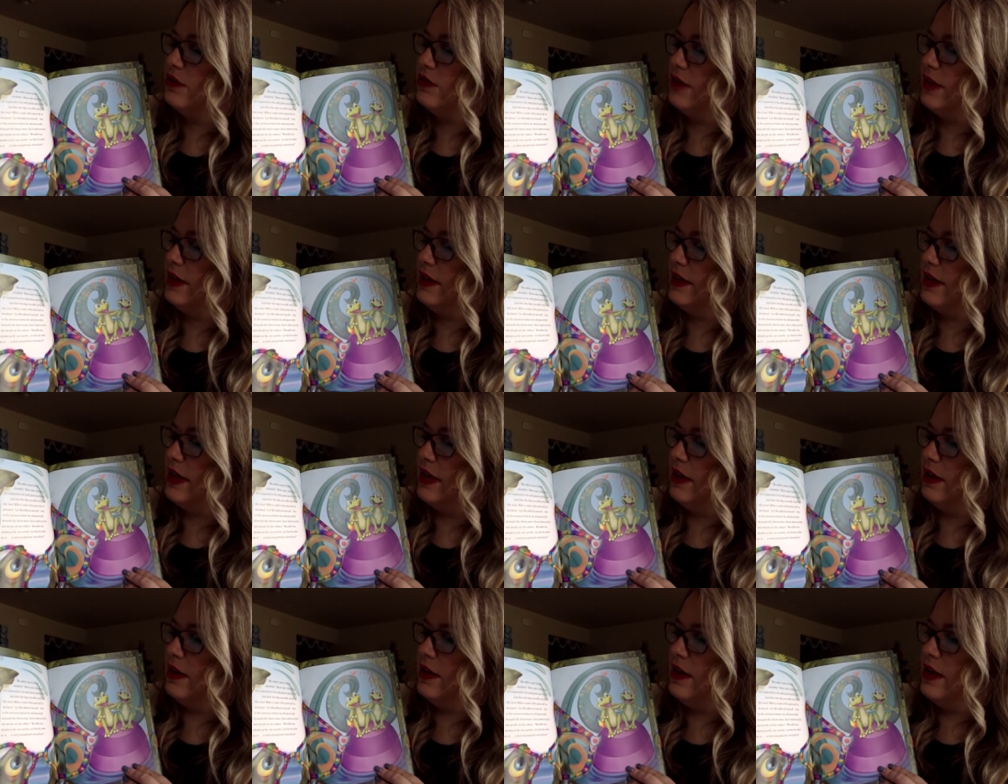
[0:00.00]
great
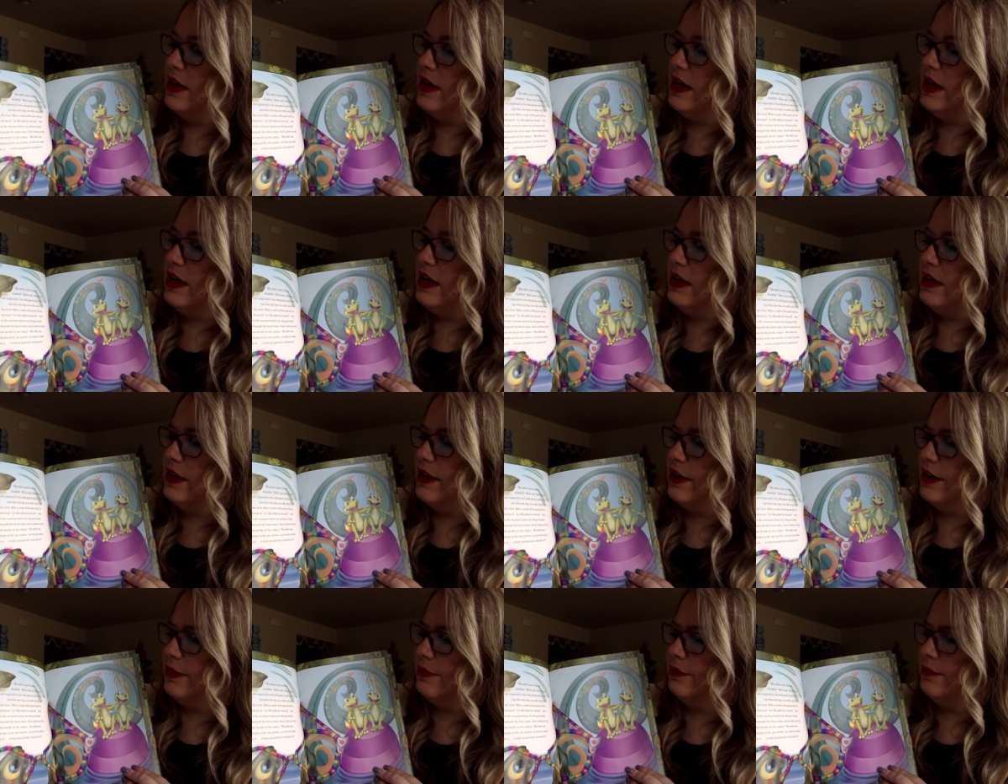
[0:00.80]
tail, he
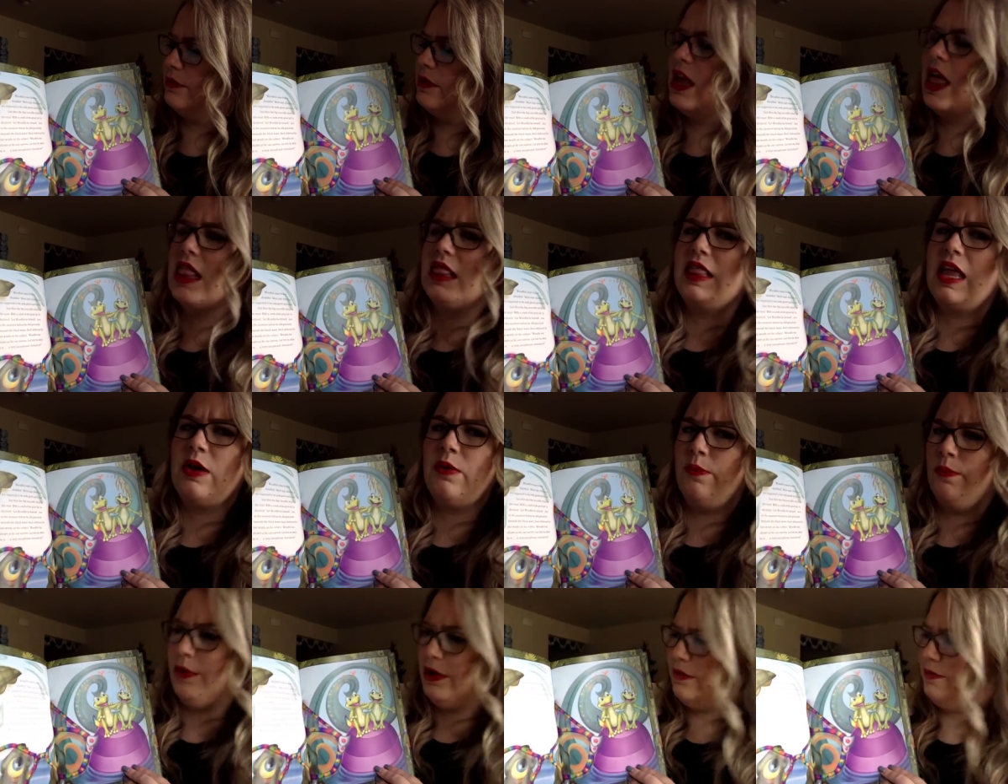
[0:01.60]
declared,
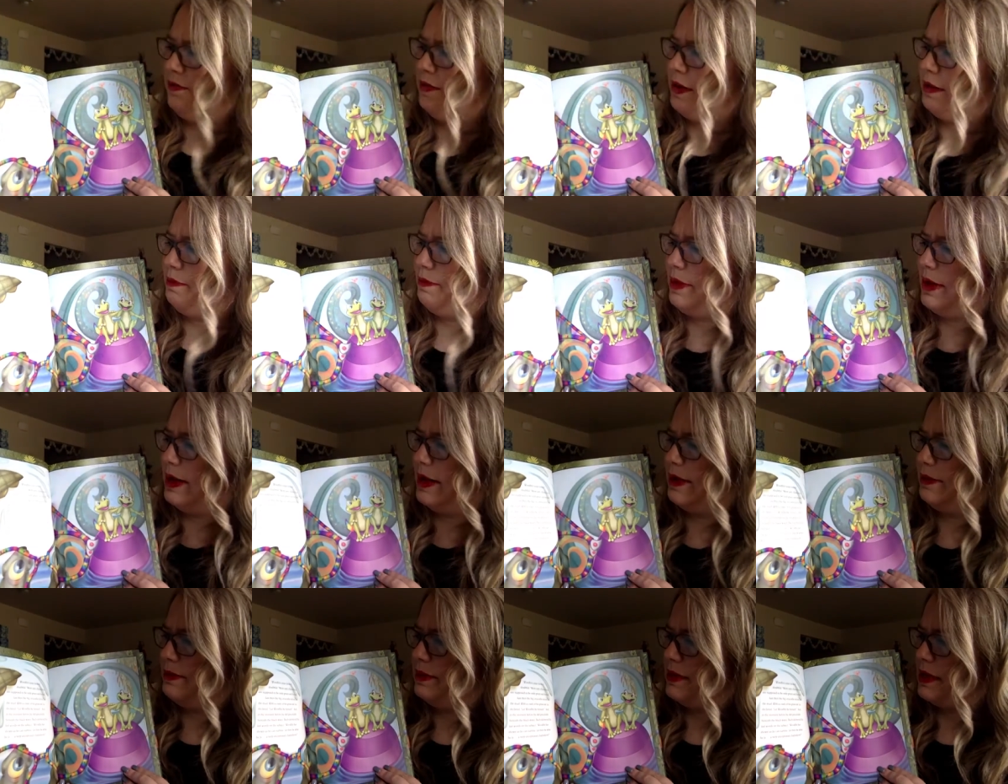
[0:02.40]
"Let Woodfin be
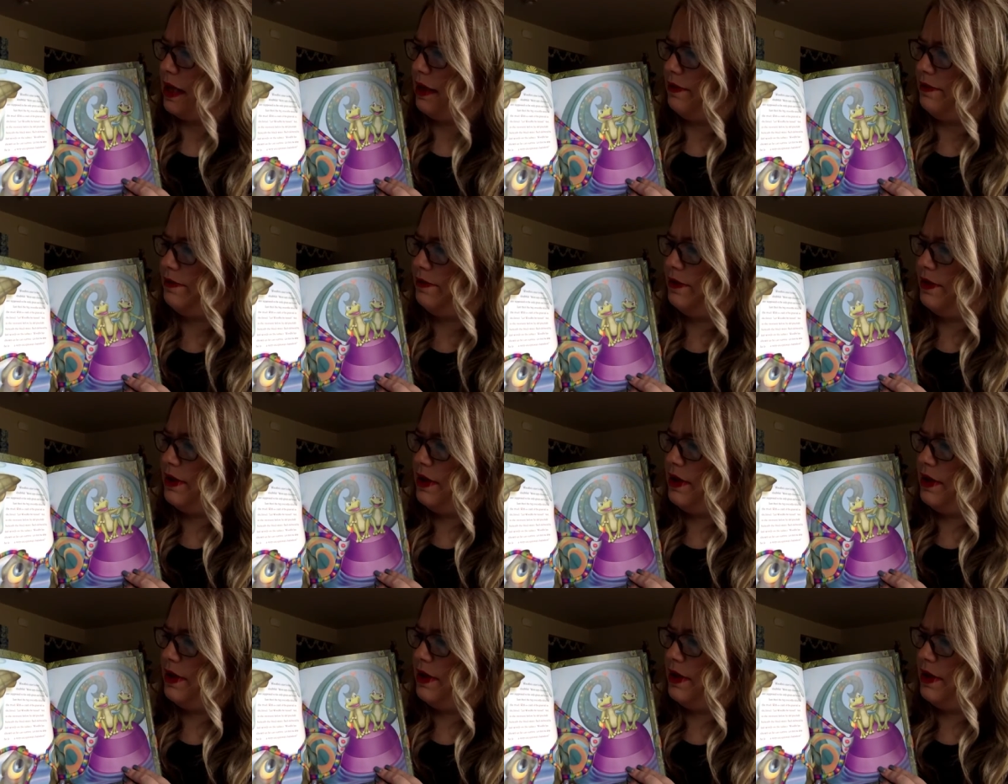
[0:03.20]
himself."